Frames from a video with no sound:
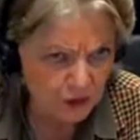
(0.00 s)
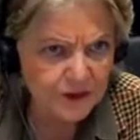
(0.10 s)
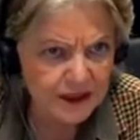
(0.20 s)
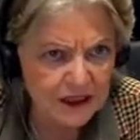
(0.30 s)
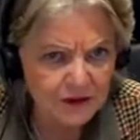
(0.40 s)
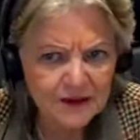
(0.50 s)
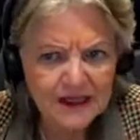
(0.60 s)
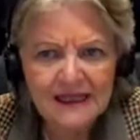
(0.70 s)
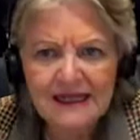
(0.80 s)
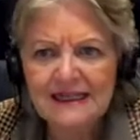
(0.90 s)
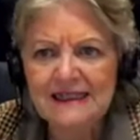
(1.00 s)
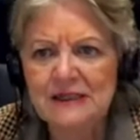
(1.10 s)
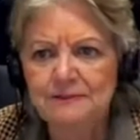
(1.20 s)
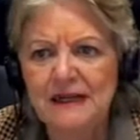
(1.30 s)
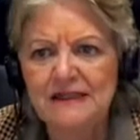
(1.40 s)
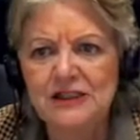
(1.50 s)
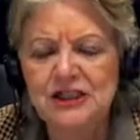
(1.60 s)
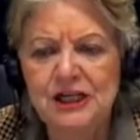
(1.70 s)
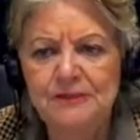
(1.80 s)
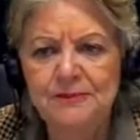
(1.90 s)
We know that
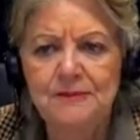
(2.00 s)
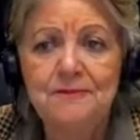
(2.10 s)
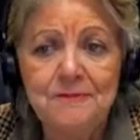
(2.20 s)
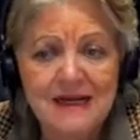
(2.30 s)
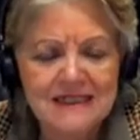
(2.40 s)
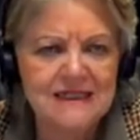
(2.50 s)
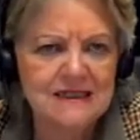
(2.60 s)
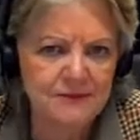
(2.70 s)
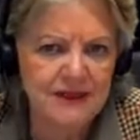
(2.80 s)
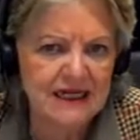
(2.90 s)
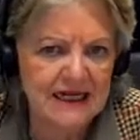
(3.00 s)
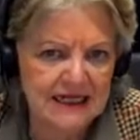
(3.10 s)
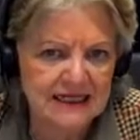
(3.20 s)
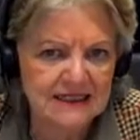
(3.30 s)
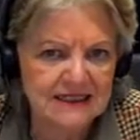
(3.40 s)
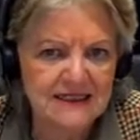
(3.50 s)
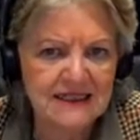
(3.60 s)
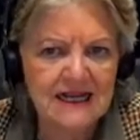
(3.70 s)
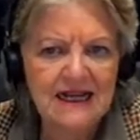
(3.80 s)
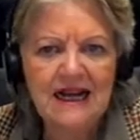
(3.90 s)
partnership must be enhanced.
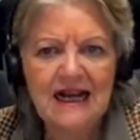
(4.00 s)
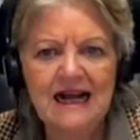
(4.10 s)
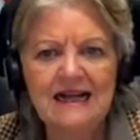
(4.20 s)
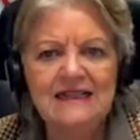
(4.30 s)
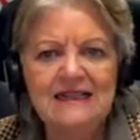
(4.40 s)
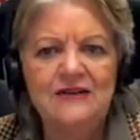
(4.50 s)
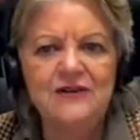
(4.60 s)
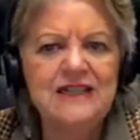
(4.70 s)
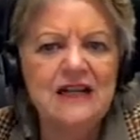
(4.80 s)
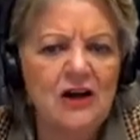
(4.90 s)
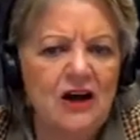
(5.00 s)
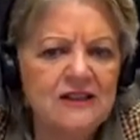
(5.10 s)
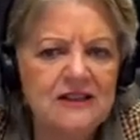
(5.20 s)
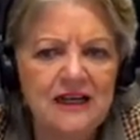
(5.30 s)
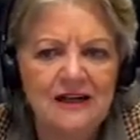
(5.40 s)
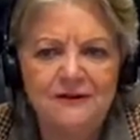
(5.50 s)
And there is a lot of